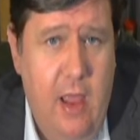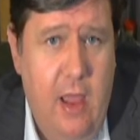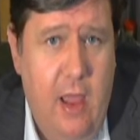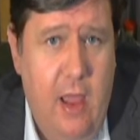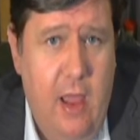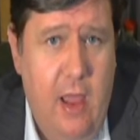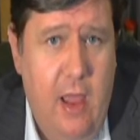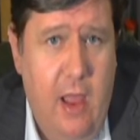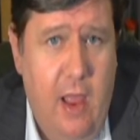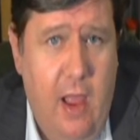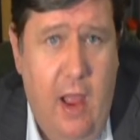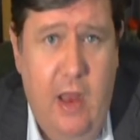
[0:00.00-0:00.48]

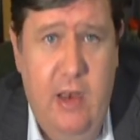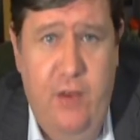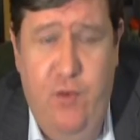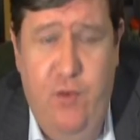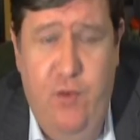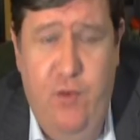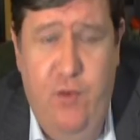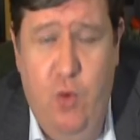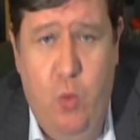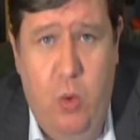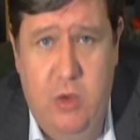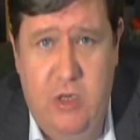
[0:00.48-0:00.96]
and if it
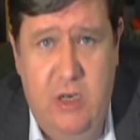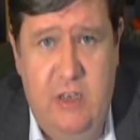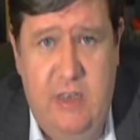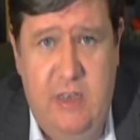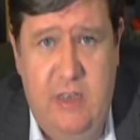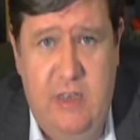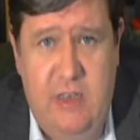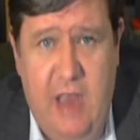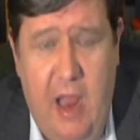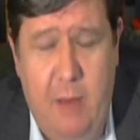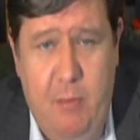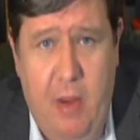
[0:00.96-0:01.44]
wasn't
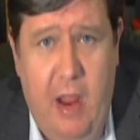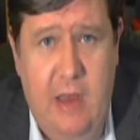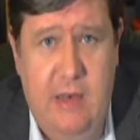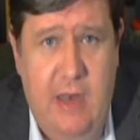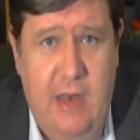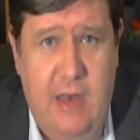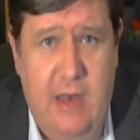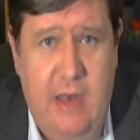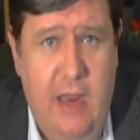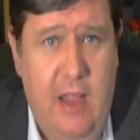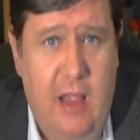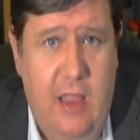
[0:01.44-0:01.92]
signed by his
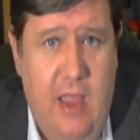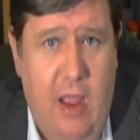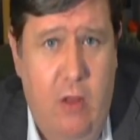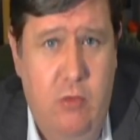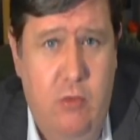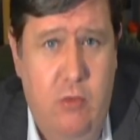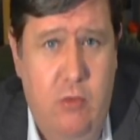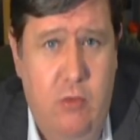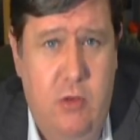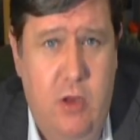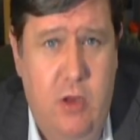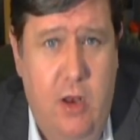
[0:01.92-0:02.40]
legal
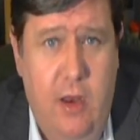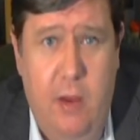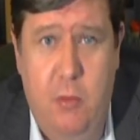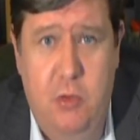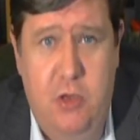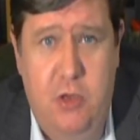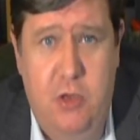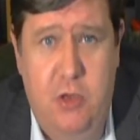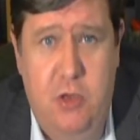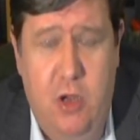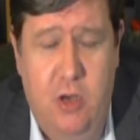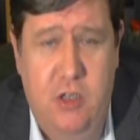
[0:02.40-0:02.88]
counsel, it was
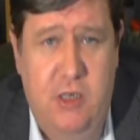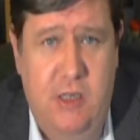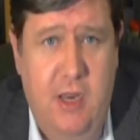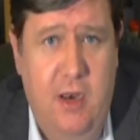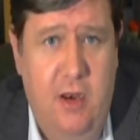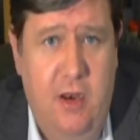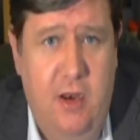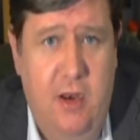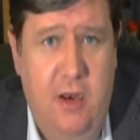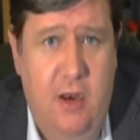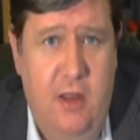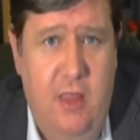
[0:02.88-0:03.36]

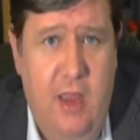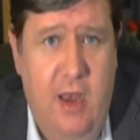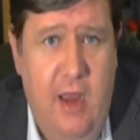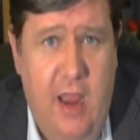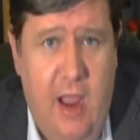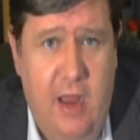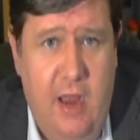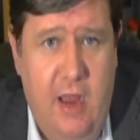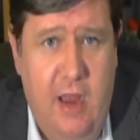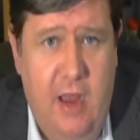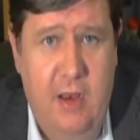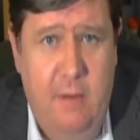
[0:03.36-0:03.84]
considered that he
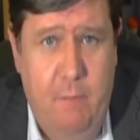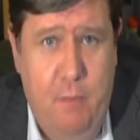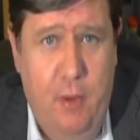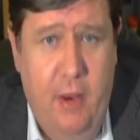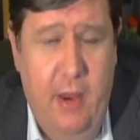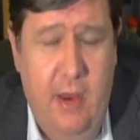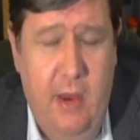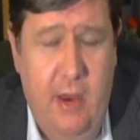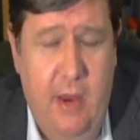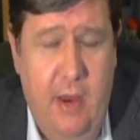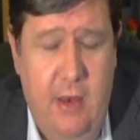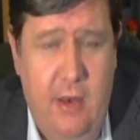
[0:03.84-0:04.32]
hadn't
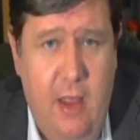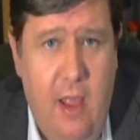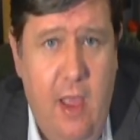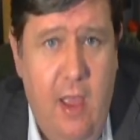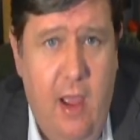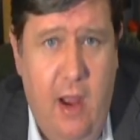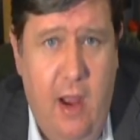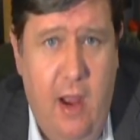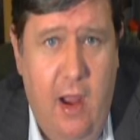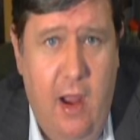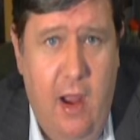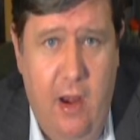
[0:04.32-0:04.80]
pleaded, and
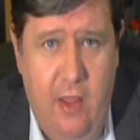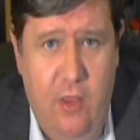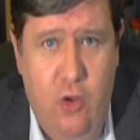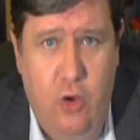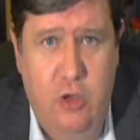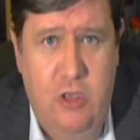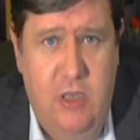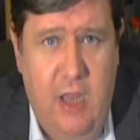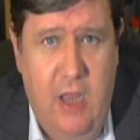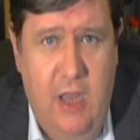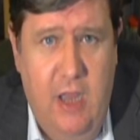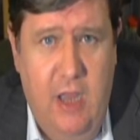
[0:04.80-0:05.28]
in those
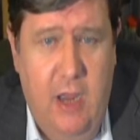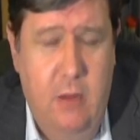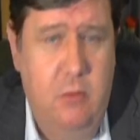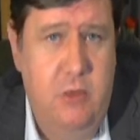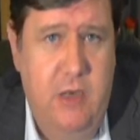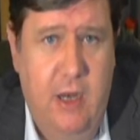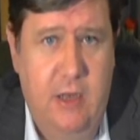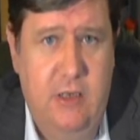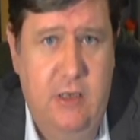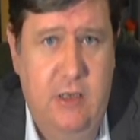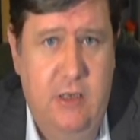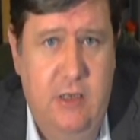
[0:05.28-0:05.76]

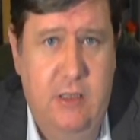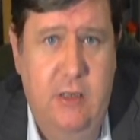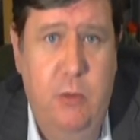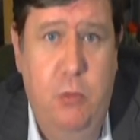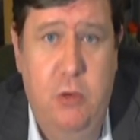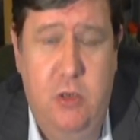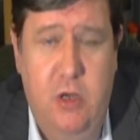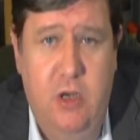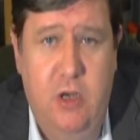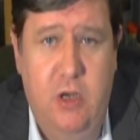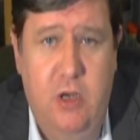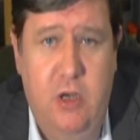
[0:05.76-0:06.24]
circumstances it was
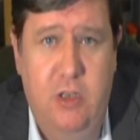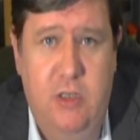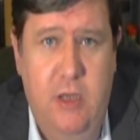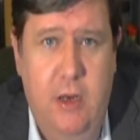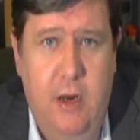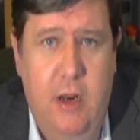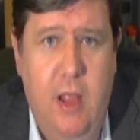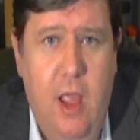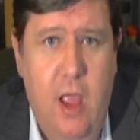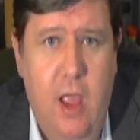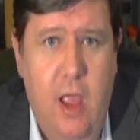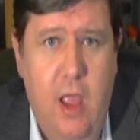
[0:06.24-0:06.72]
considered
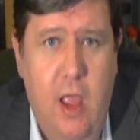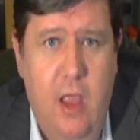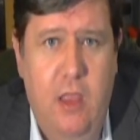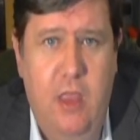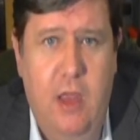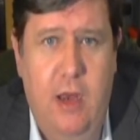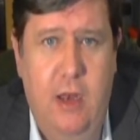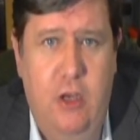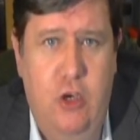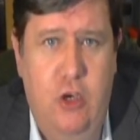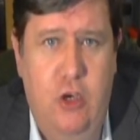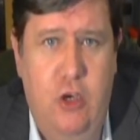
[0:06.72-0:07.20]
that he
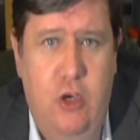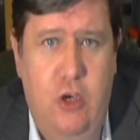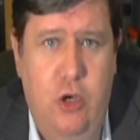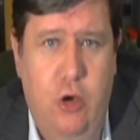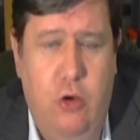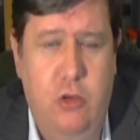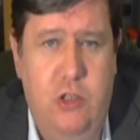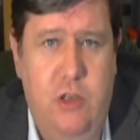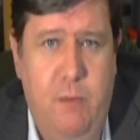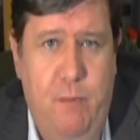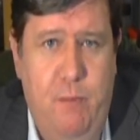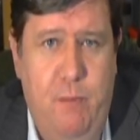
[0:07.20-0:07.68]
chose to
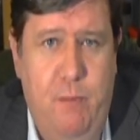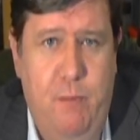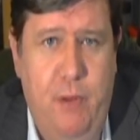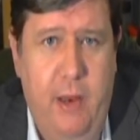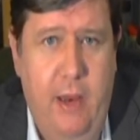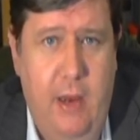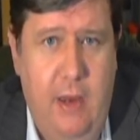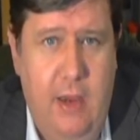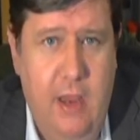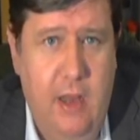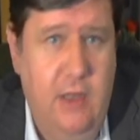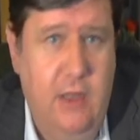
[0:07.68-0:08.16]
plead
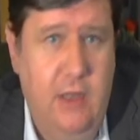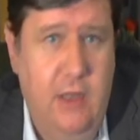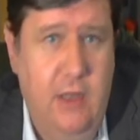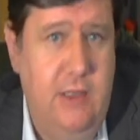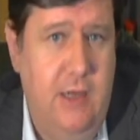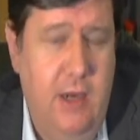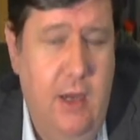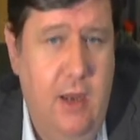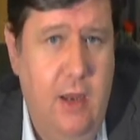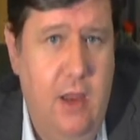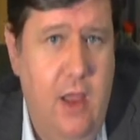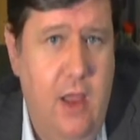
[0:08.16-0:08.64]
guilty,
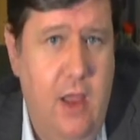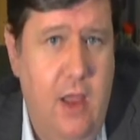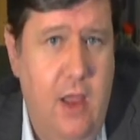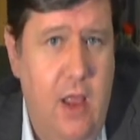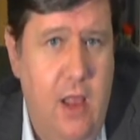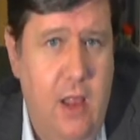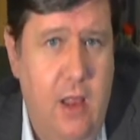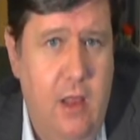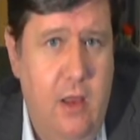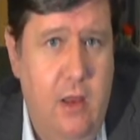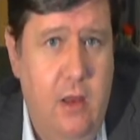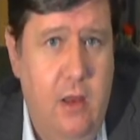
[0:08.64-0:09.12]

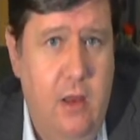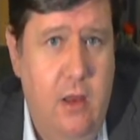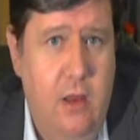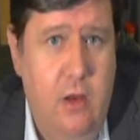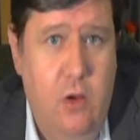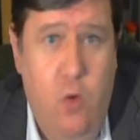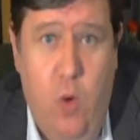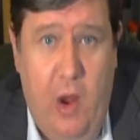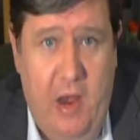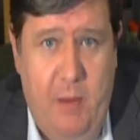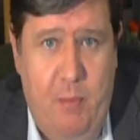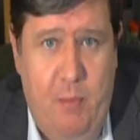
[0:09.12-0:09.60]

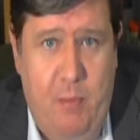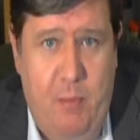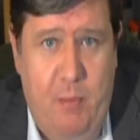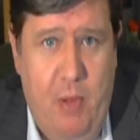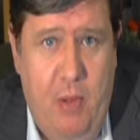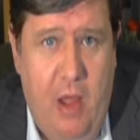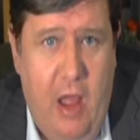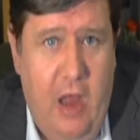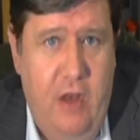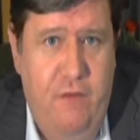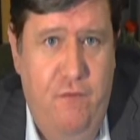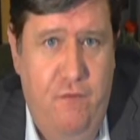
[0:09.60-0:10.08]
quite apart
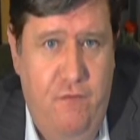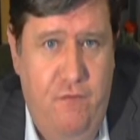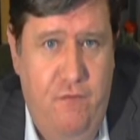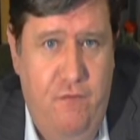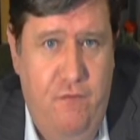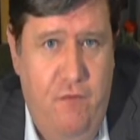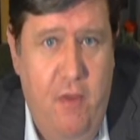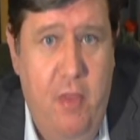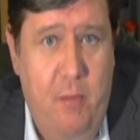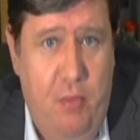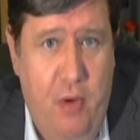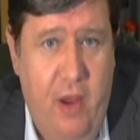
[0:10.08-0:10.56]
from the
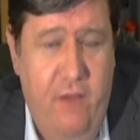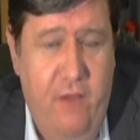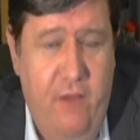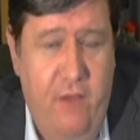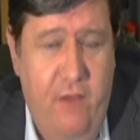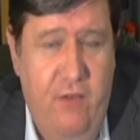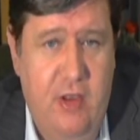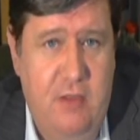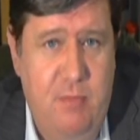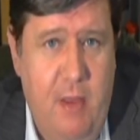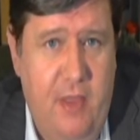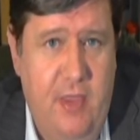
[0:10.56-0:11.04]
previous
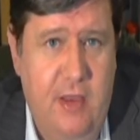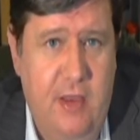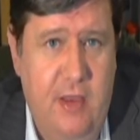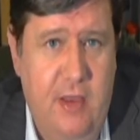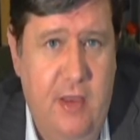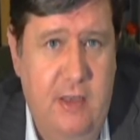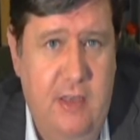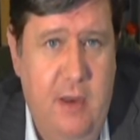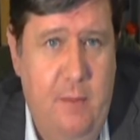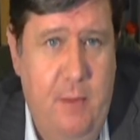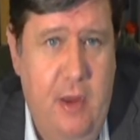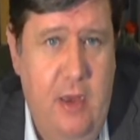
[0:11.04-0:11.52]
methods that had
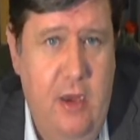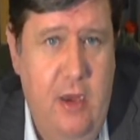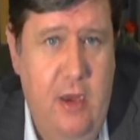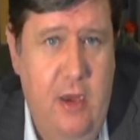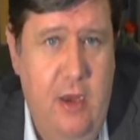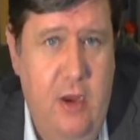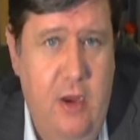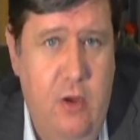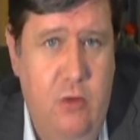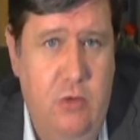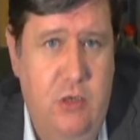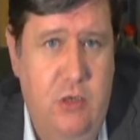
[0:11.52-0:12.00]
been used.